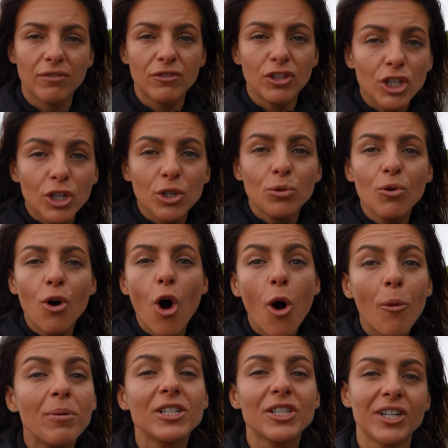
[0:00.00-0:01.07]
of new
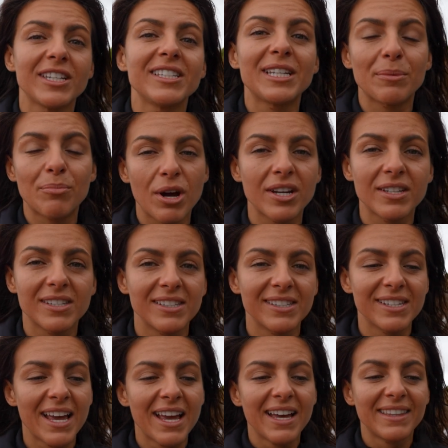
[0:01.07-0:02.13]
opportunistic
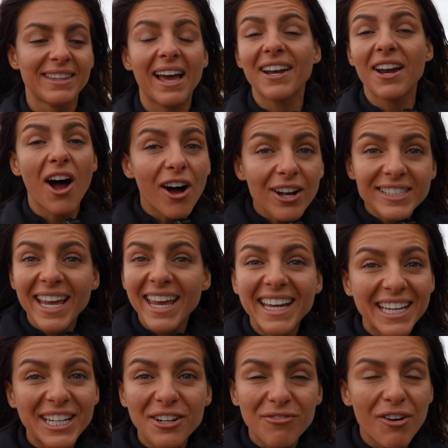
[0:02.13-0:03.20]
predators that are
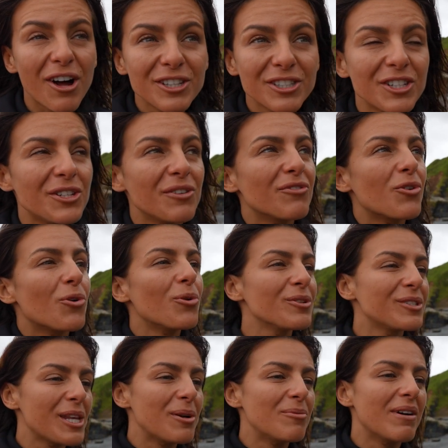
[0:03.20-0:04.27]
taking advantage. Of
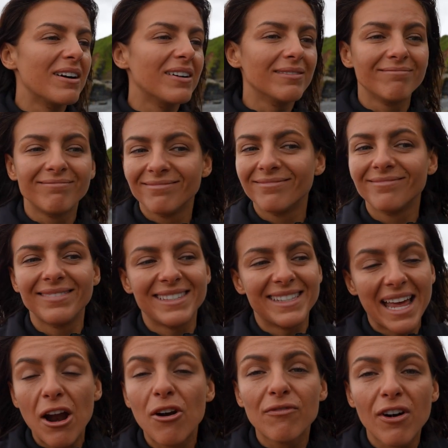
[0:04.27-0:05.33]
course they will. It's
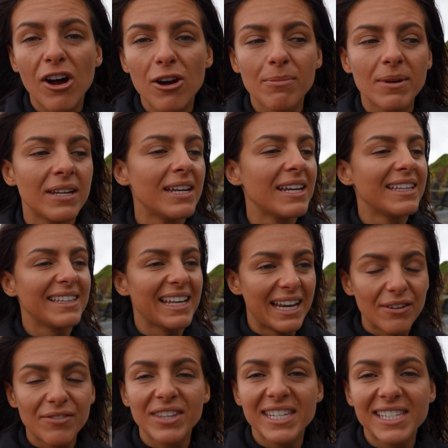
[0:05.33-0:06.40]
their environment, they
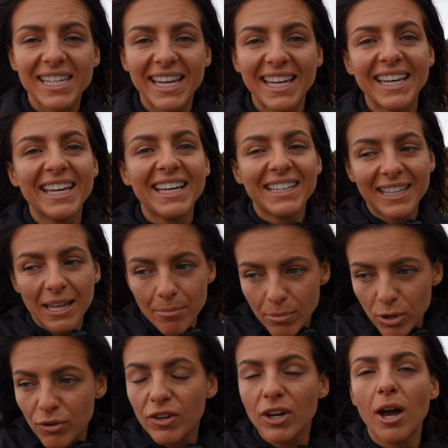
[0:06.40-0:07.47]
live in the sea, they're
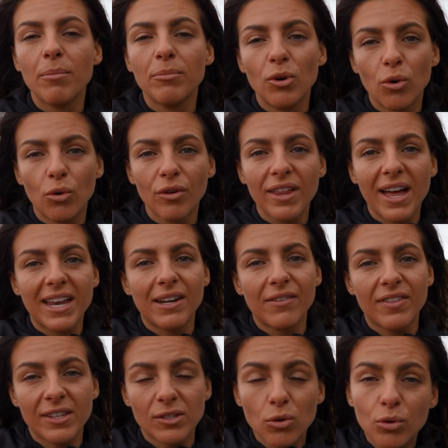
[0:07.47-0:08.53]
moving up north, and
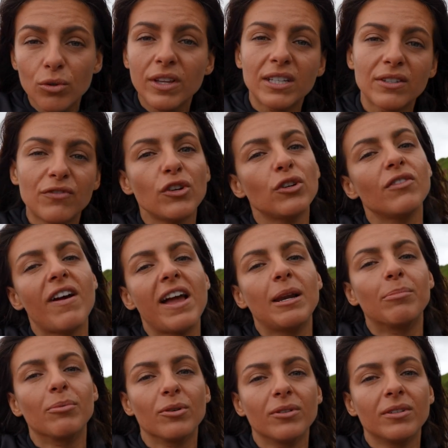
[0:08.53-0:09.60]
if there's all this food
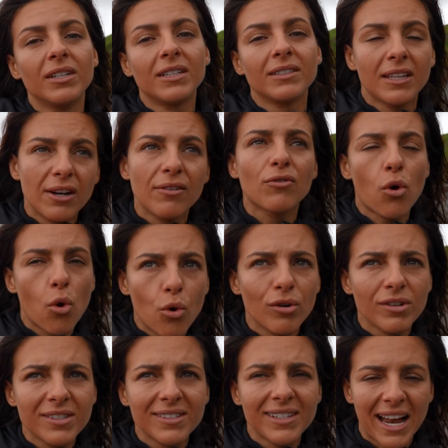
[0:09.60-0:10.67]
available, then of
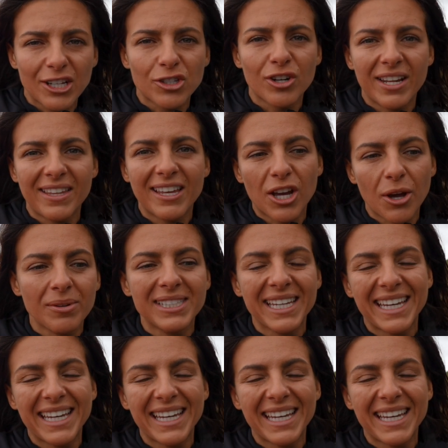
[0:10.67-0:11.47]
course naturally they're going